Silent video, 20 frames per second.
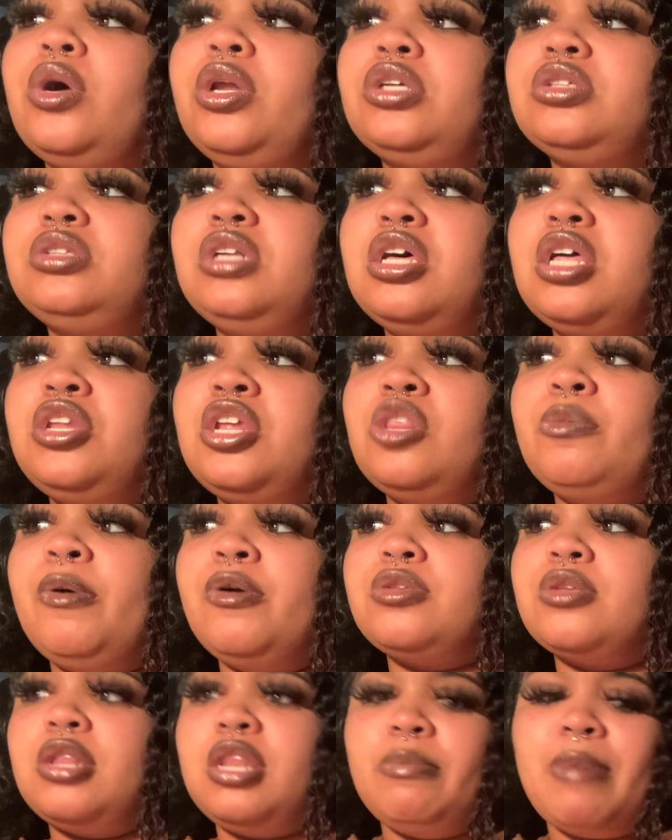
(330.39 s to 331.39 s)
There's no, another
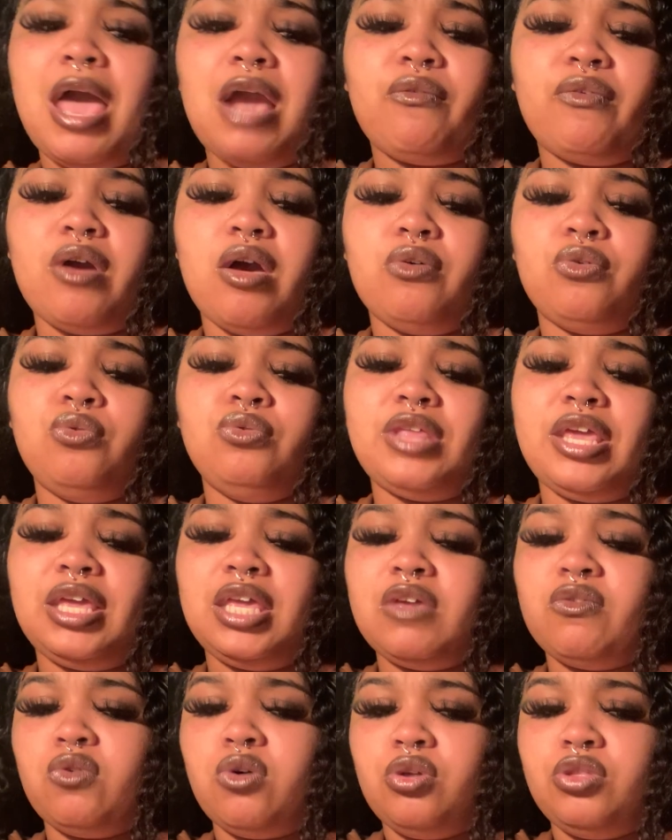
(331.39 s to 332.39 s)
person in the background who they
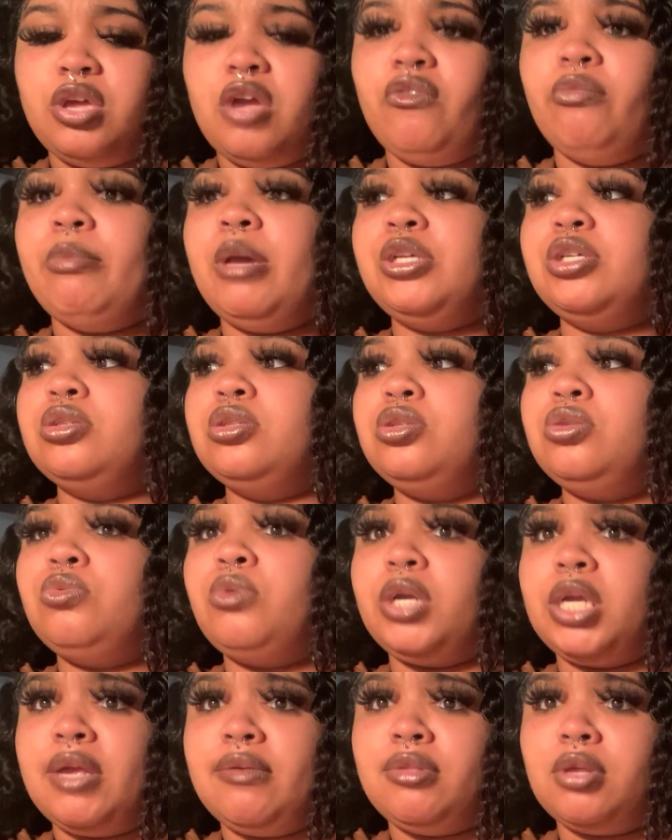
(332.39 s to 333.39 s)
give all the information to
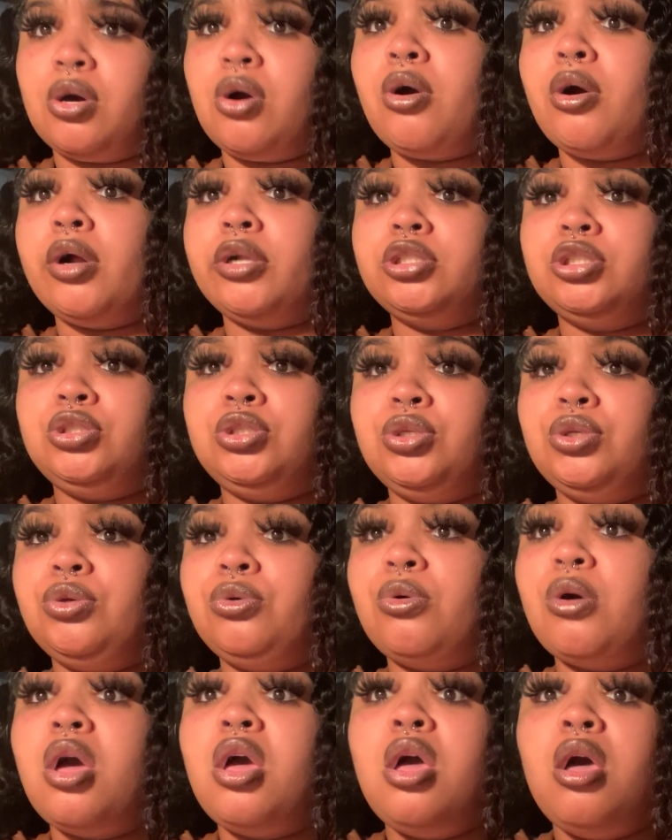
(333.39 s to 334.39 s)
or give the cards
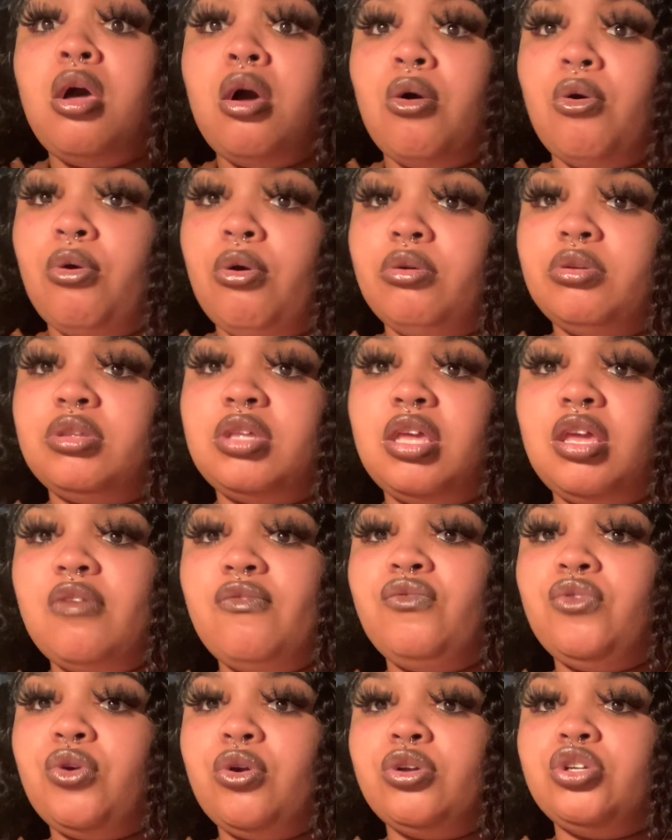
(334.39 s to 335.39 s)
to or
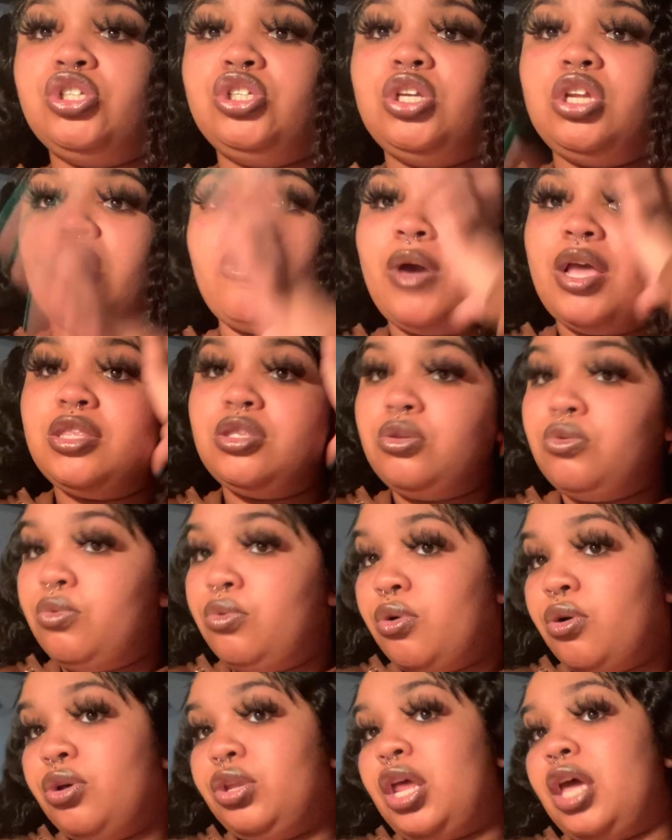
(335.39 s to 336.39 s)
give your shit away to
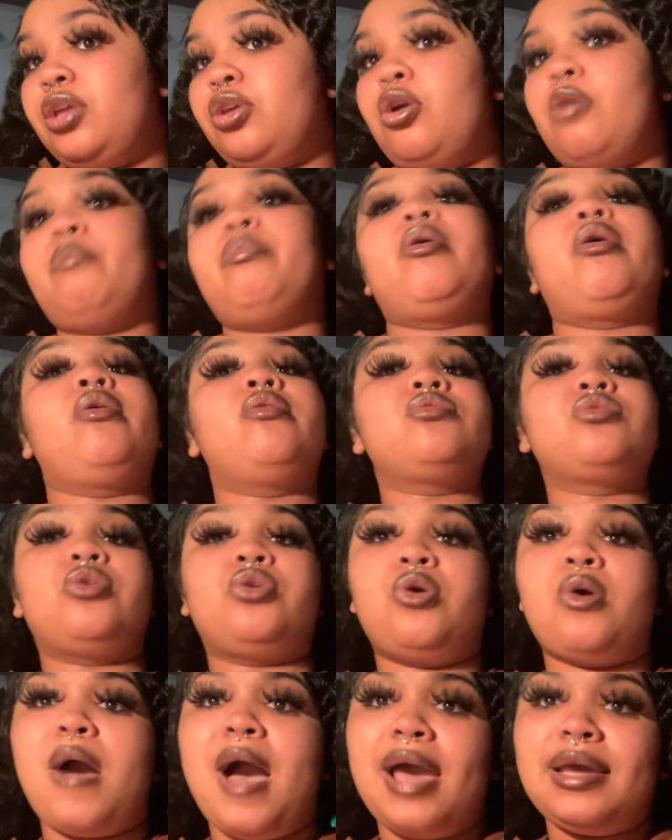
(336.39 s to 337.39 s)
or like your purse or
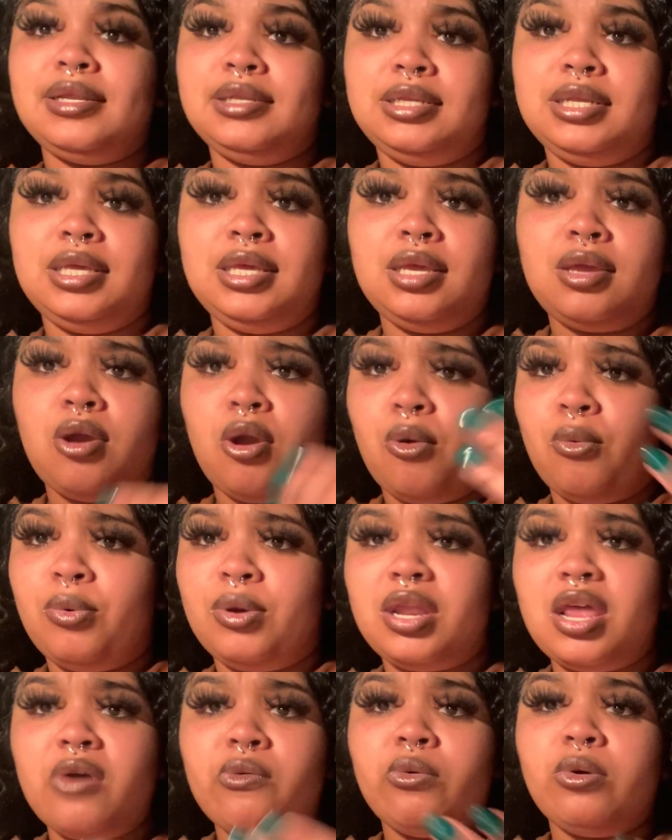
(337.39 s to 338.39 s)
your ID or
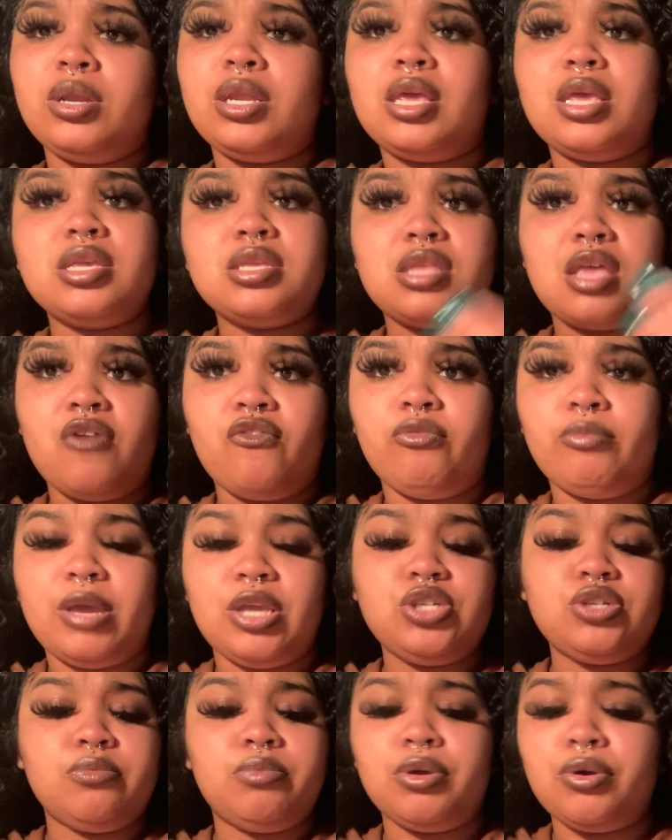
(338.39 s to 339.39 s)
whatever it is, the
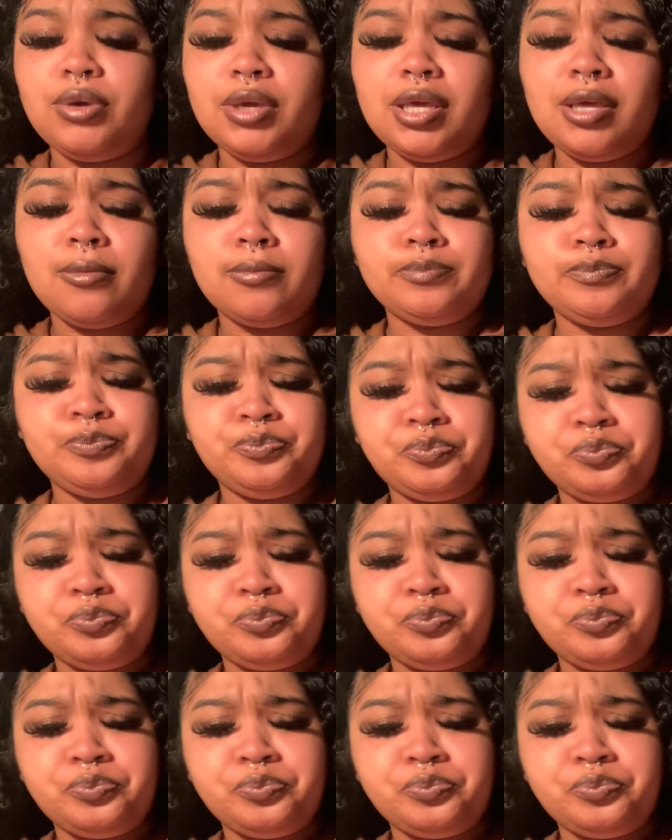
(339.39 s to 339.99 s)
information period.